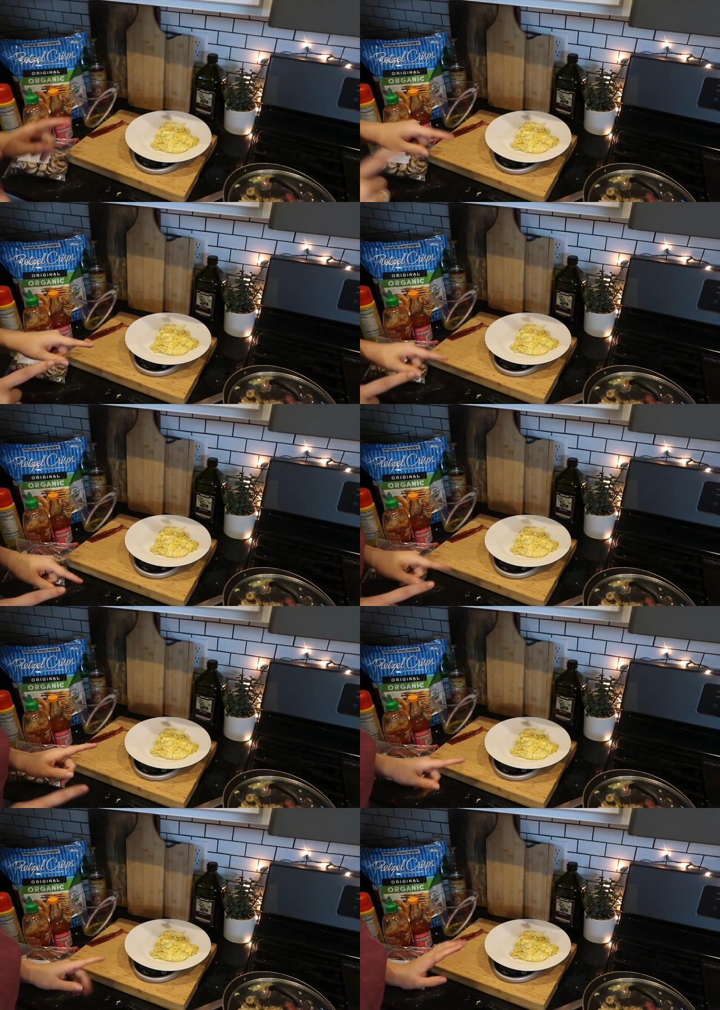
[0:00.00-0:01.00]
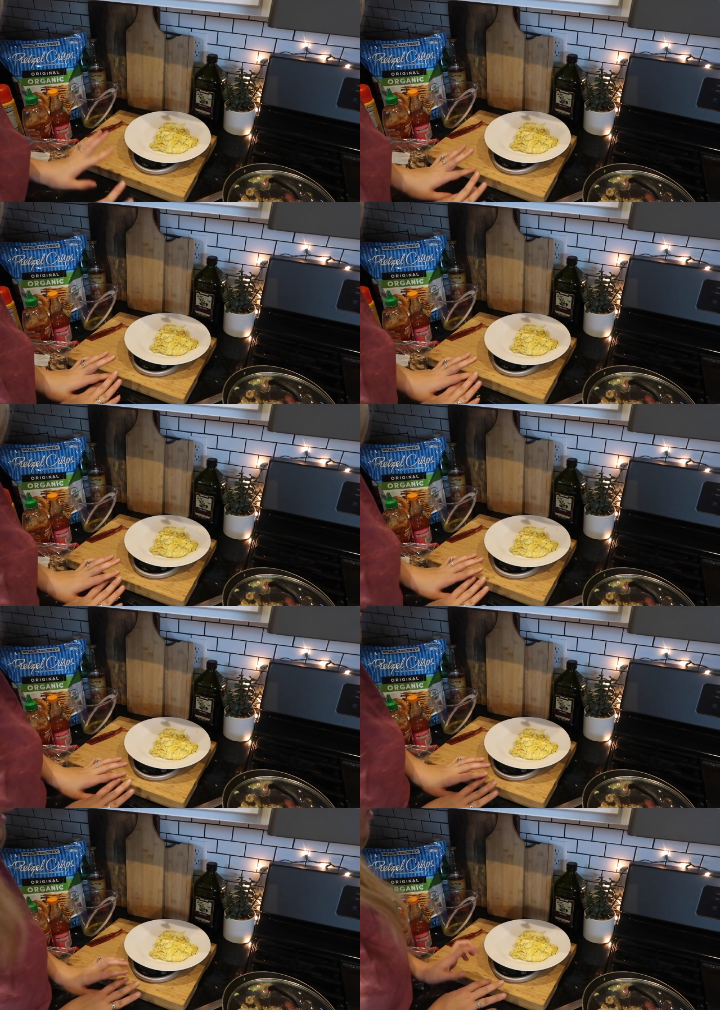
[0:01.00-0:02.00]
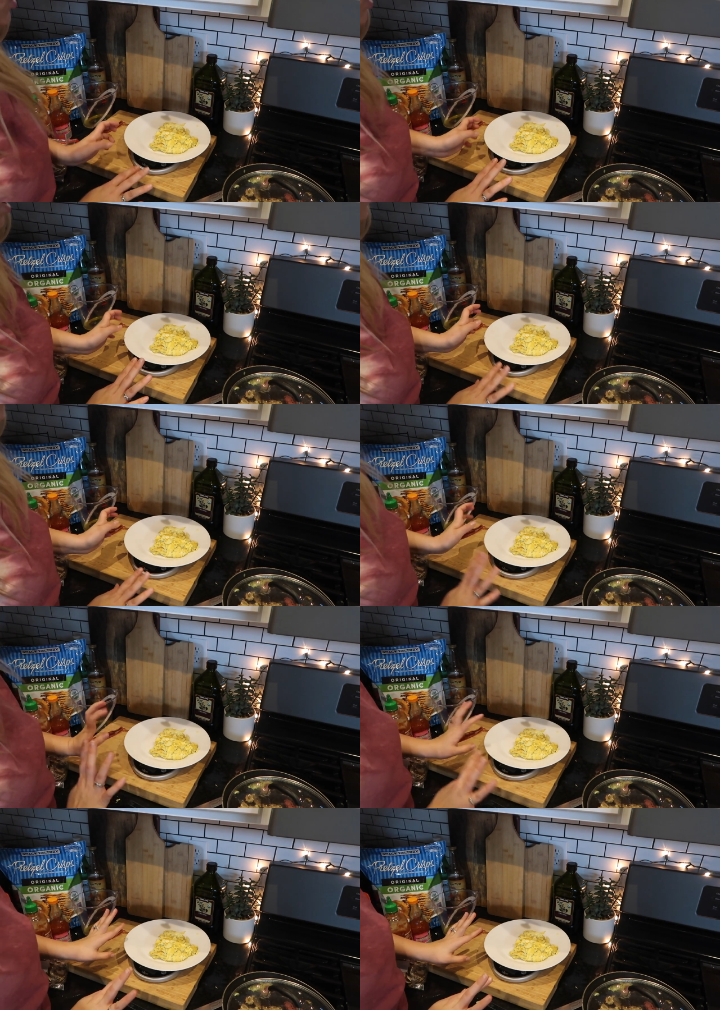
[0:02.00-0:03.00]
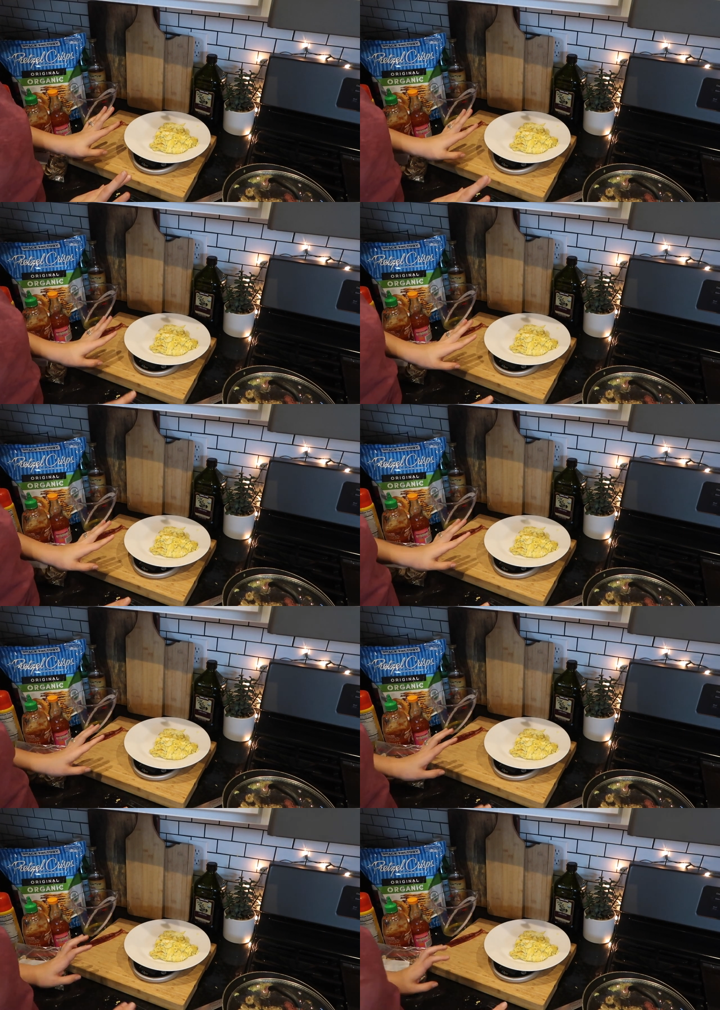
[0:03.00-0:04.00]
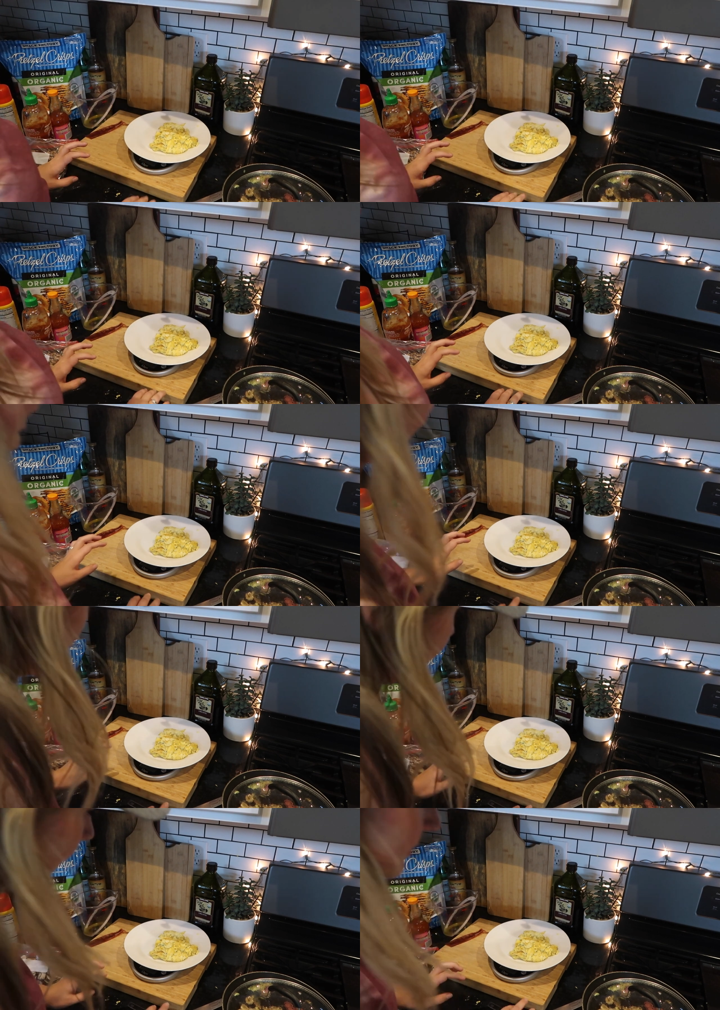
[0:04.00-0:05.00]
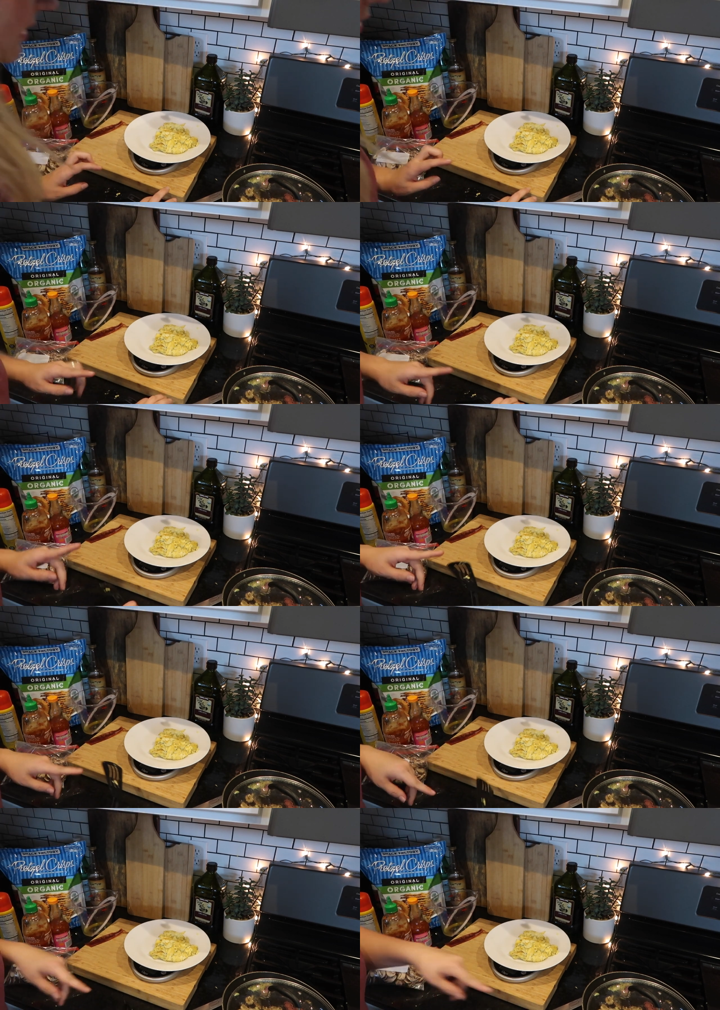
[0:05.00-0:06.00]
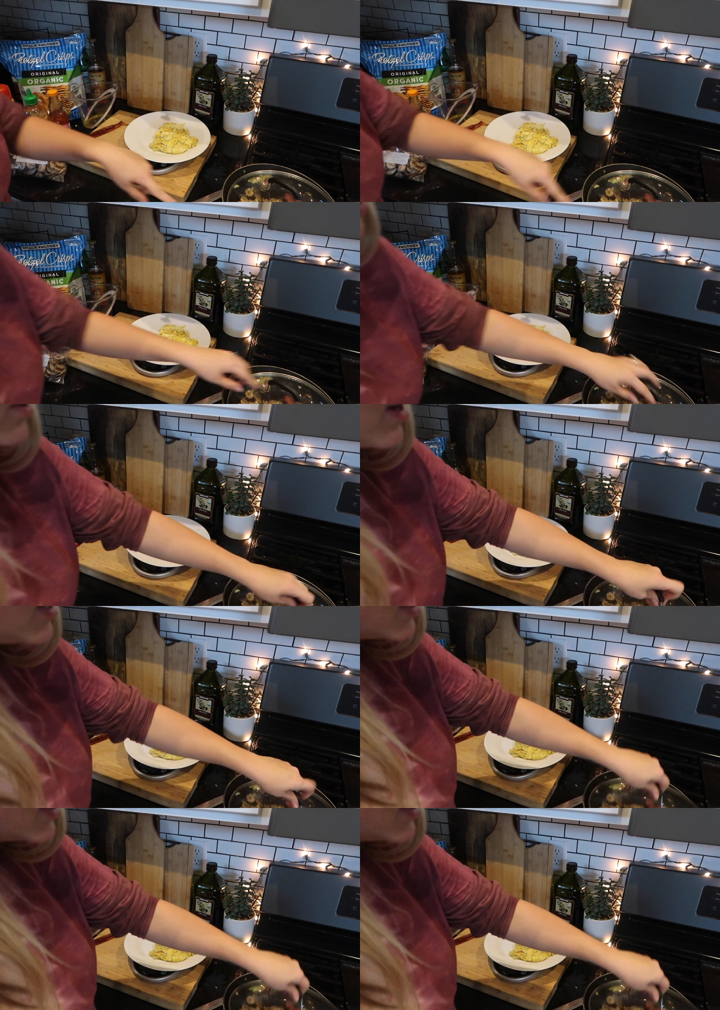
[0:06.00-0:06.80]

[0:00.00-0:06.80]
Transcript: [unreadable: no face in view]